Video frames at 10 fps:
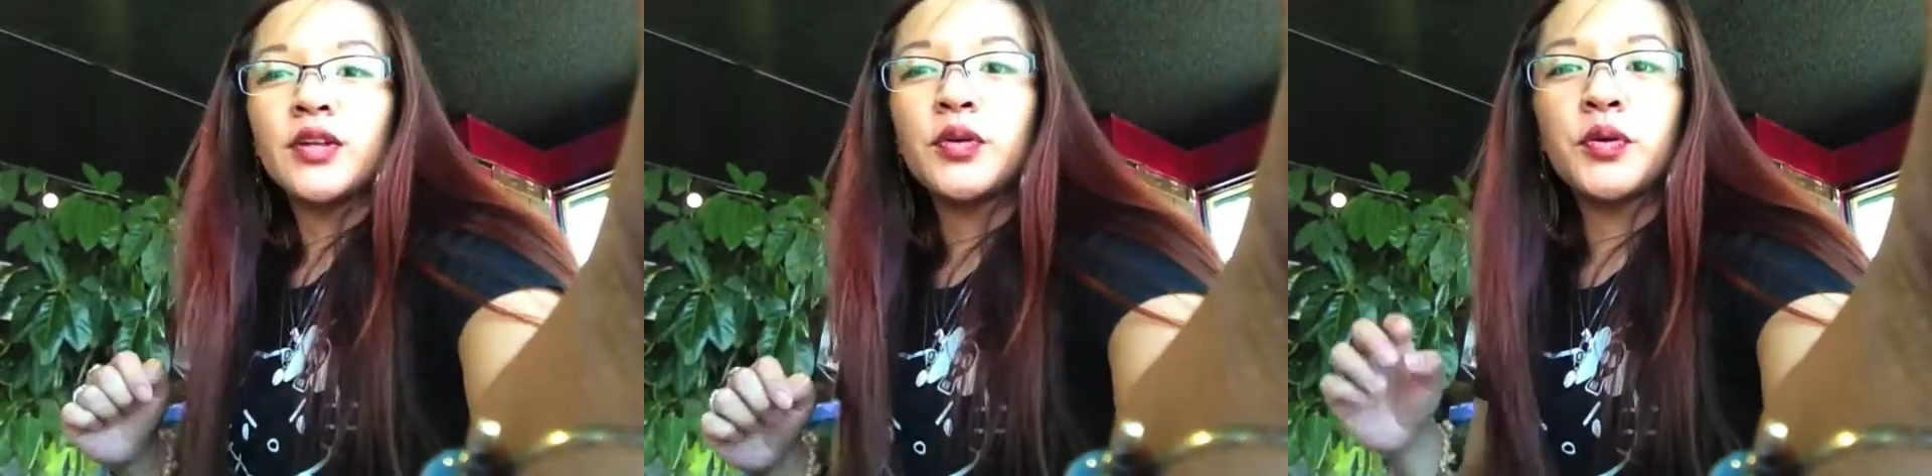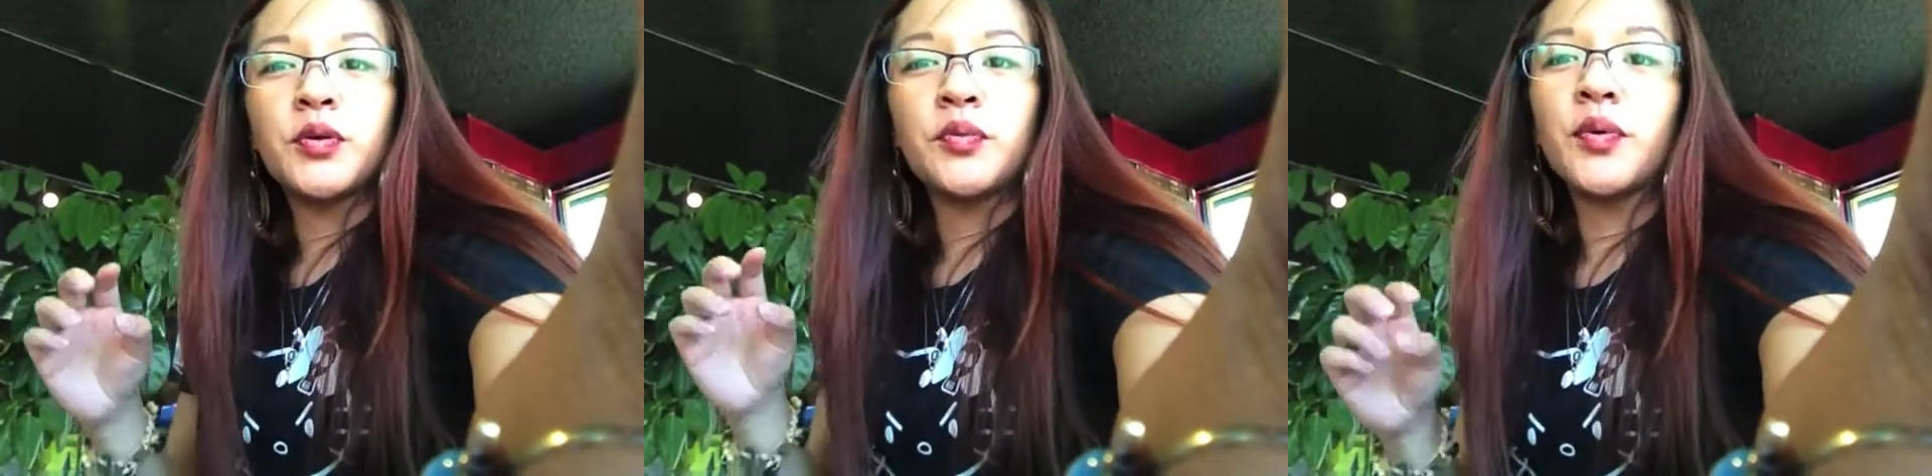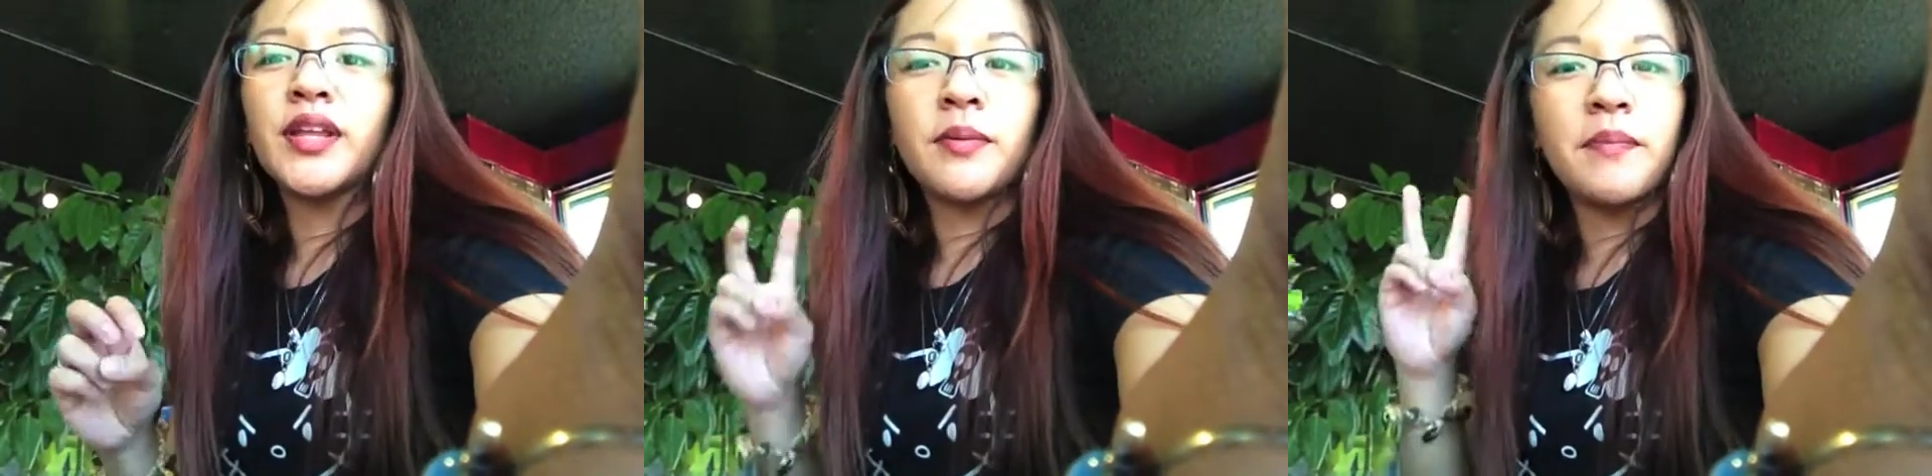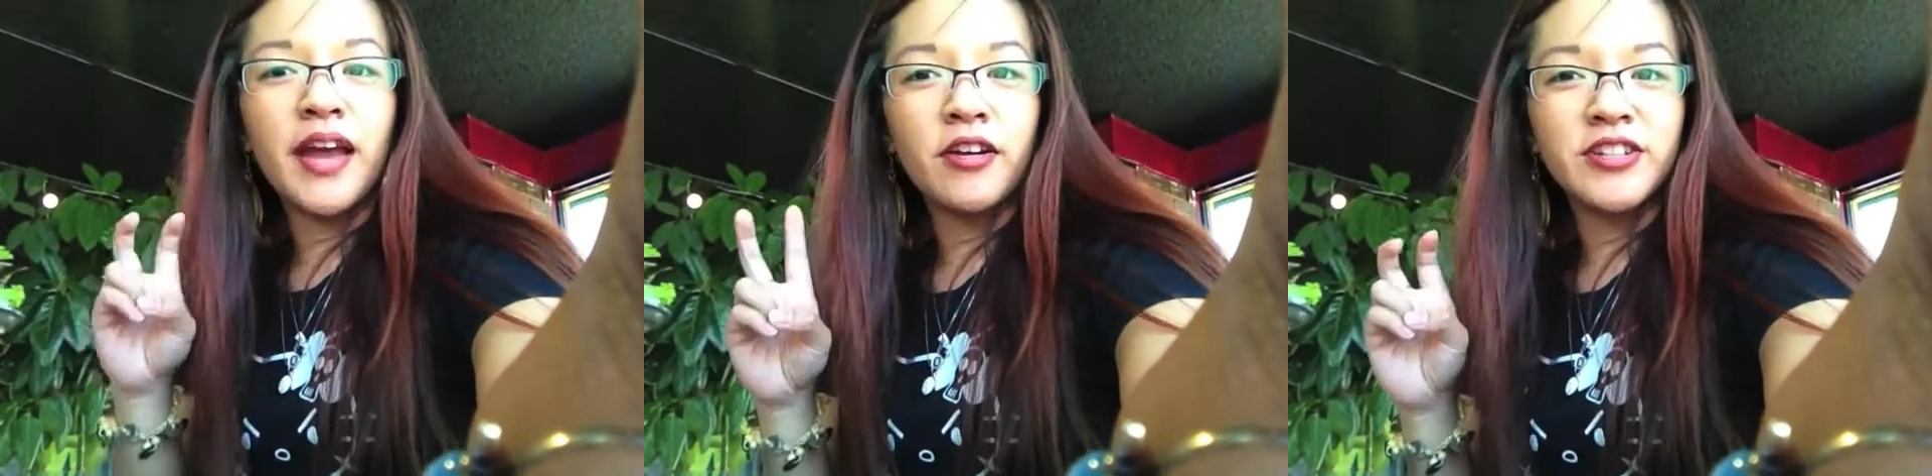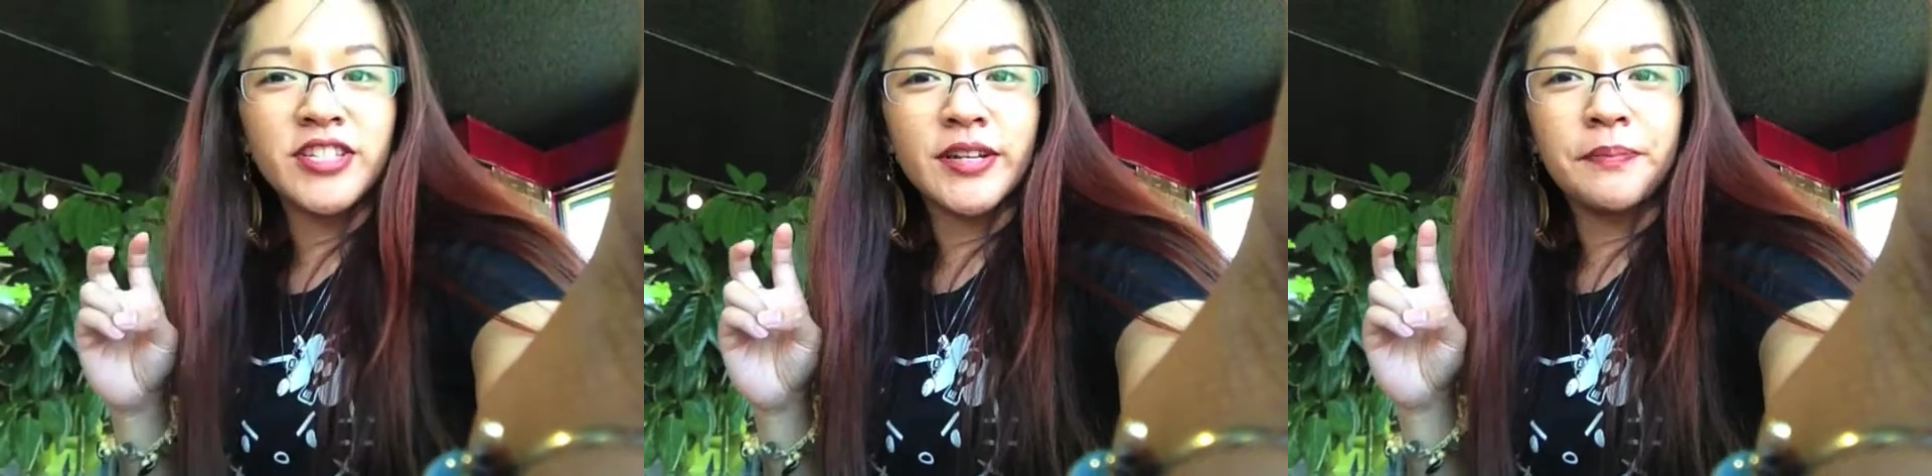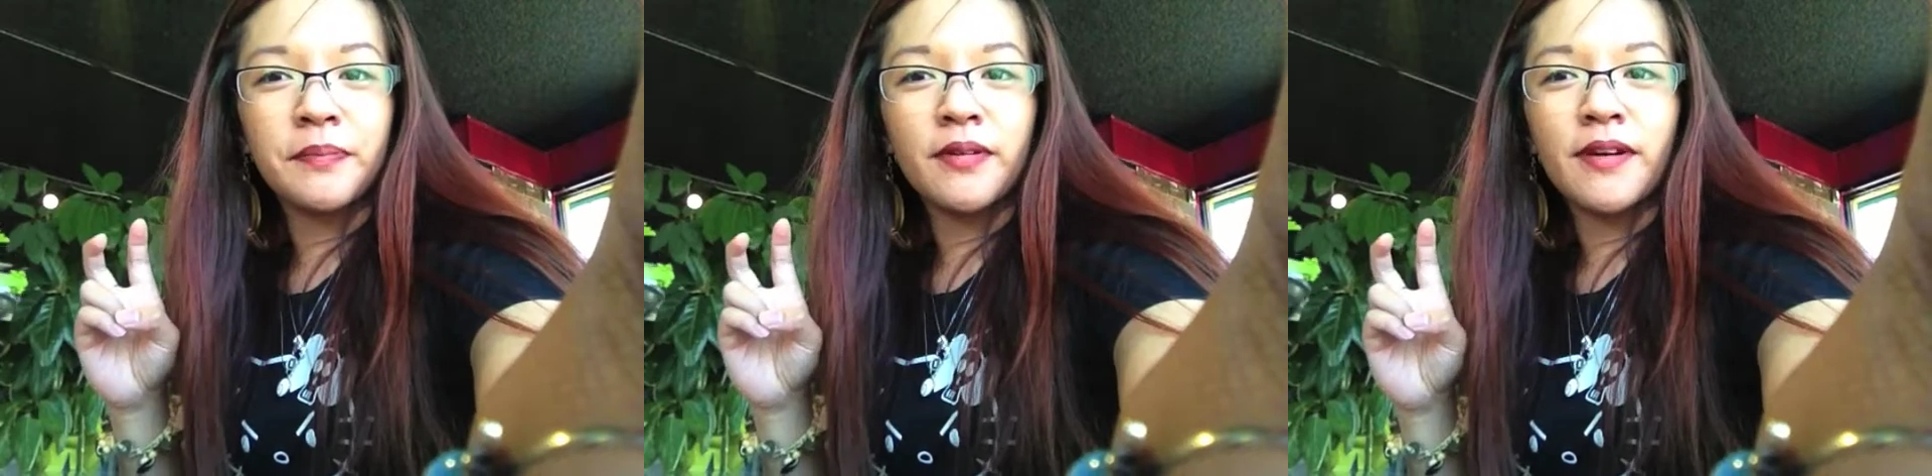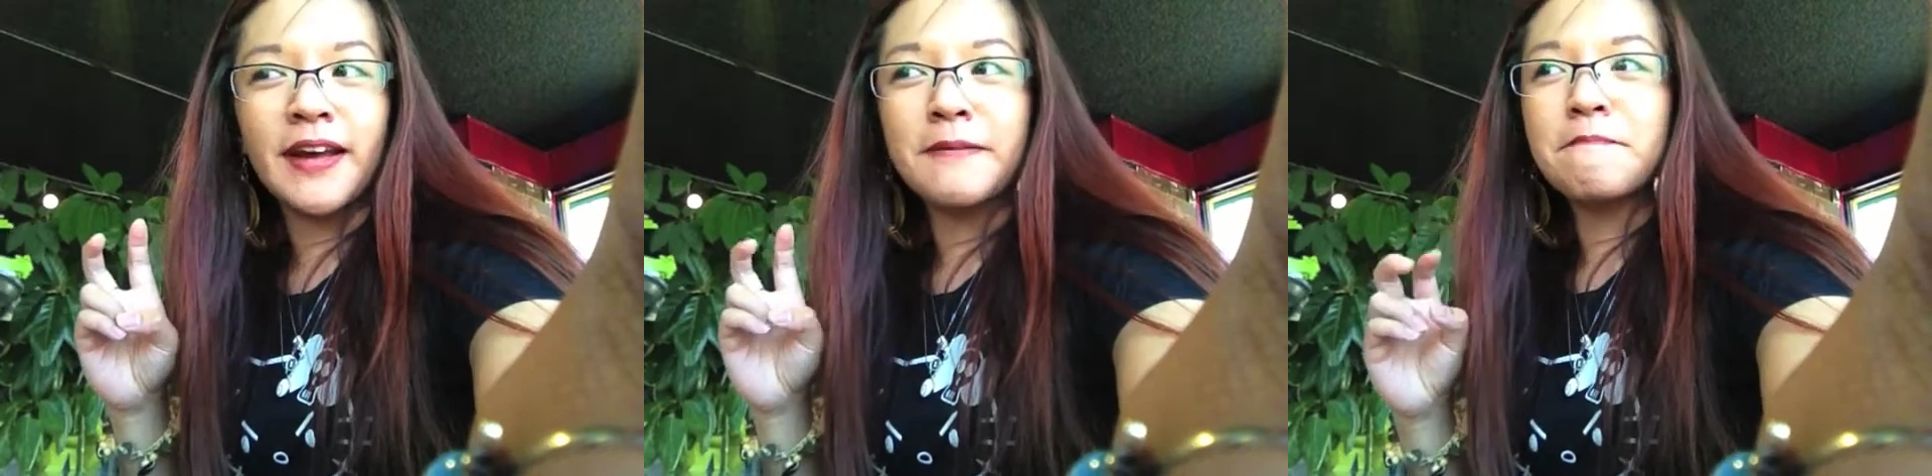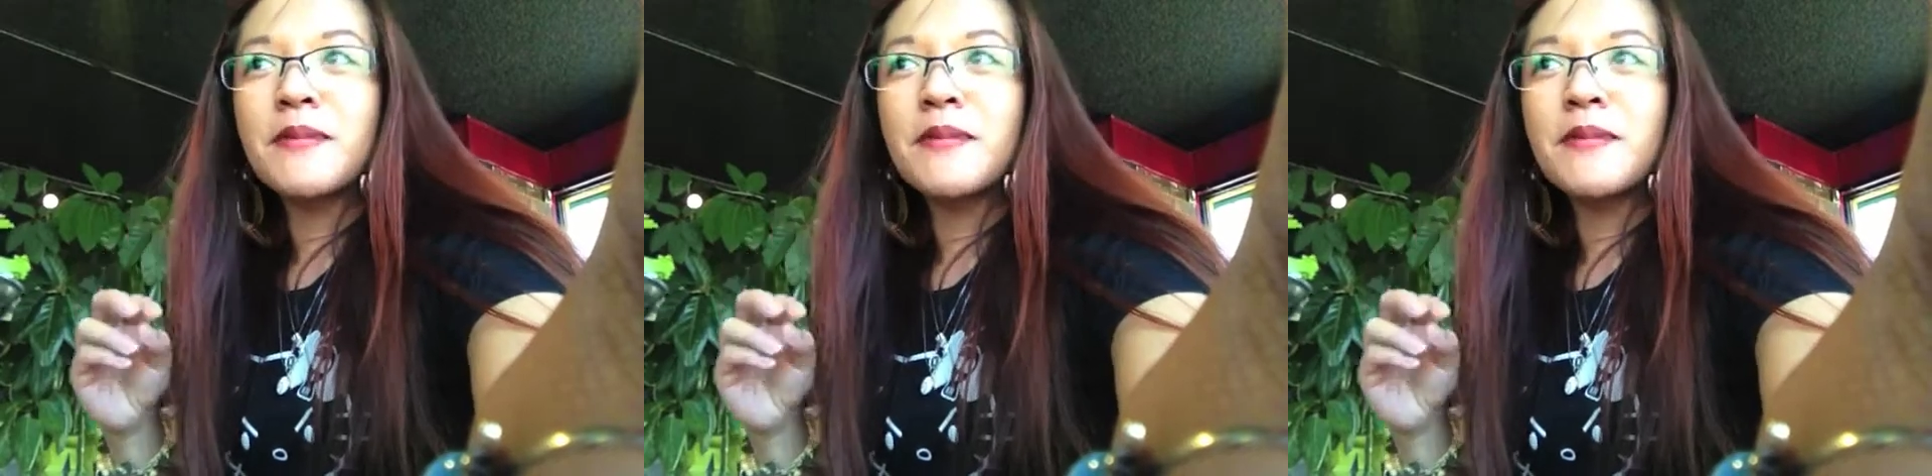you win a mayorship, right?